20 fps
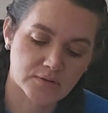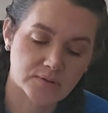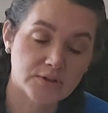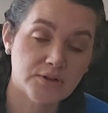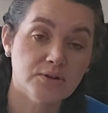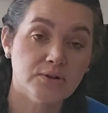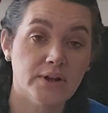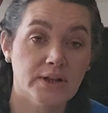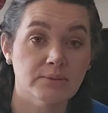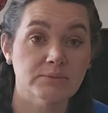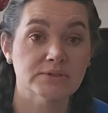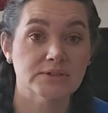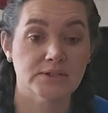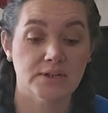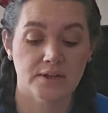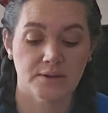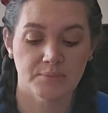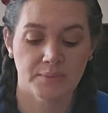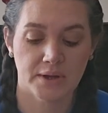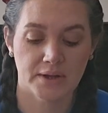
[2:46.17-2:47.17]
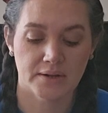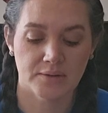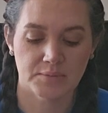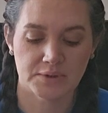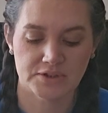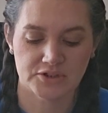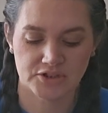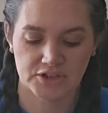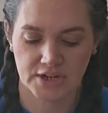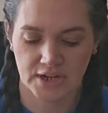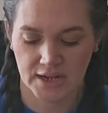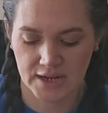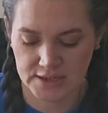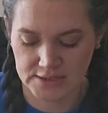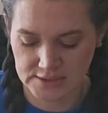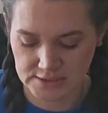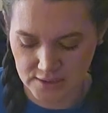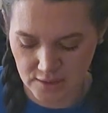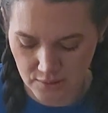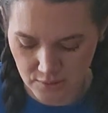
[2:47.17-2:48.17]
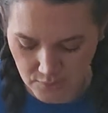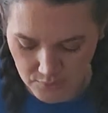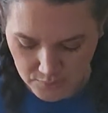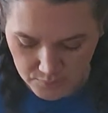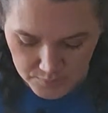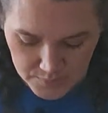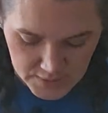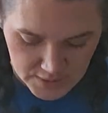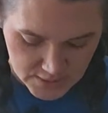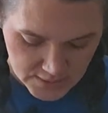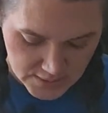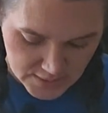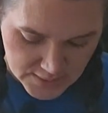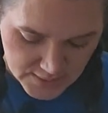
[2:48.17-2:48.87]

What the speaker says: litter name was Nutmeg, but she has a home,